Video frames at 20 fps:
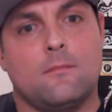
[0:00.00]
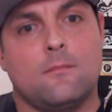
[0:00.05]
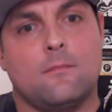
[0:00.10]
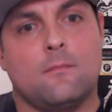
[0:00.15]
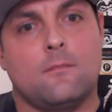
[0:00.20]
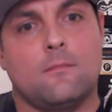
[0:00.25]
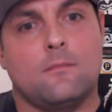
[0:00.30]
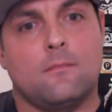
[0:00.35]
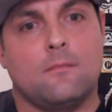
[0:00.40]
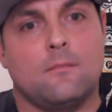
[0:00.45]

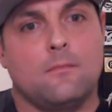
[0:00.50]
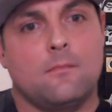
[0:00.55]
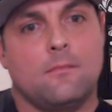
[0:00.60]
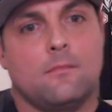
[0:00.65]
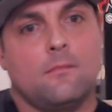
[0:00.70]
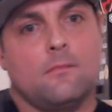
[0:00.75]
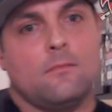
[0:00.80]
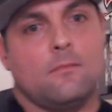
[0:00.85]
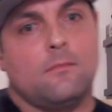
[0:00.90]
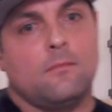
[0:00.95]

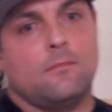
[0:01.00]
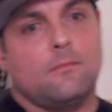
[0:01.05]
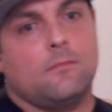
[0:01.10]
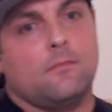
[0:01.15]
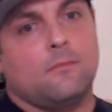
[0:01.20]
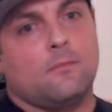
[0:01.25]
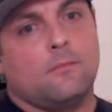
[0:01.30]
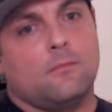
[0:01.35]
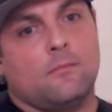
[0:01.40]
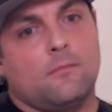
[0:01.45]

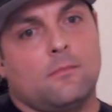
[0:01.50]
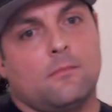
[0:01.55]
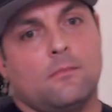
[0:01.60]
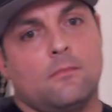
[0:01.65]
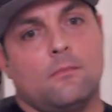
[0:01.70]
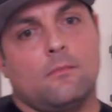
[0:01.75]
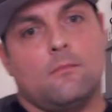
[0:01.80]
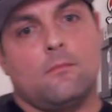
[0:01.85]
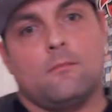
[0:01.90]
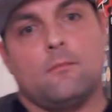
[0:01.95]

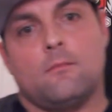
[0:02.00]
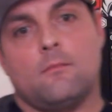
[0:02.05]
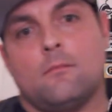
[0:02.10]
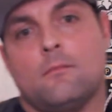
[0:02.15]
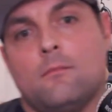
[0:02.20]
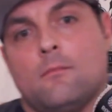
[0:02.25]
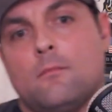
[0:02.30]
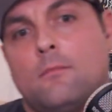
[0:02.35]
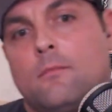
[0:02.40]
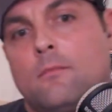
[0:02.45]

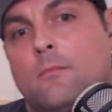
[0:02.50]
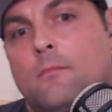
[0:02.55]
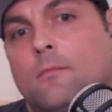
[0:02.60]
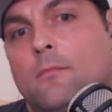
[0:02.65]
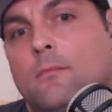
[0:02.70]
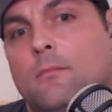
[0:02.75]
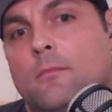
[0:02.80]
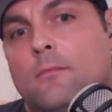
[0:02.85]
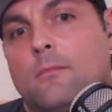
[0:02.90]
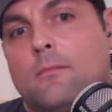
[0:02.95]

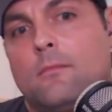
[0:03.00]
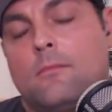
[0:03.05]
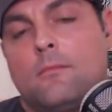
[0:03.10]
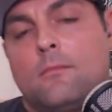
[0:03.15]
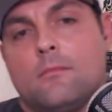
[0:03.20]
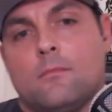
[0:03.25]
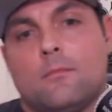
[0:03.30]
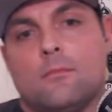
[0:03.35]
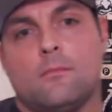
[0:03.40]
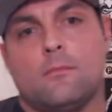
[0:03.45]

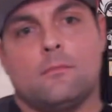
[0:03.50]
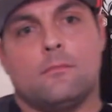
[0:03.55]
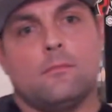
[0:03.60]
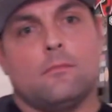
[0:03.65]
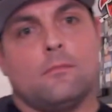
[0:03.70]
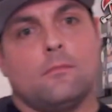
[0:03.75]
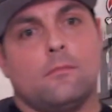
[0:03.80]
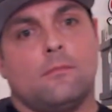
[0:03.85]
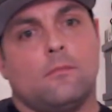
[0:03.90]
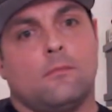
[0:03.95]

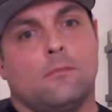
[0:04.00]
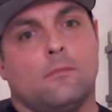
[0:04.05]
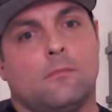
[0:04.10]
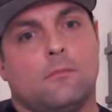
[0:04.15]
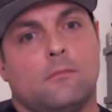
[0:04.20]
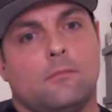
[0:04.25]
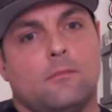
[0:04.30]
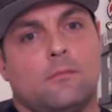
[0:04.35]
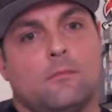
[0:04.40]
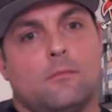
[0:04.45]

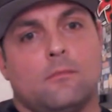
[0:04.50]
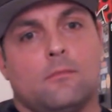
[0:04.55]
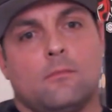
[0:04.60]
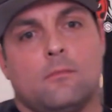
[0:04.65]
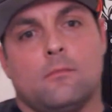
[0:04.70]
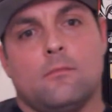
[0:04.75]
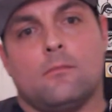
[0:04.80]
(not speaking)